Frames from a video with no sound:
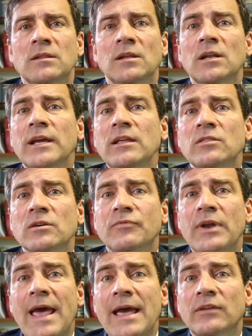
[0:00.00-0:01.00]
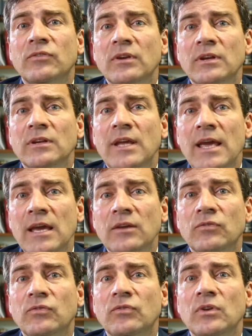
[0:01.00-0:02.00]
The length of an accident
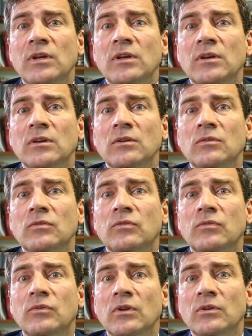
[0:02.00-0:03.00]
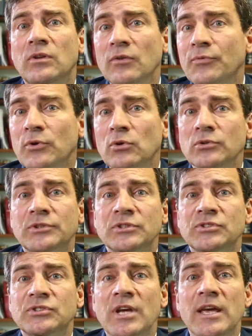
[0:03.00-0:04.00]
case is difficult
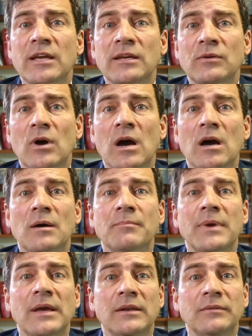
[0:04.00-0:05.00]
to say um,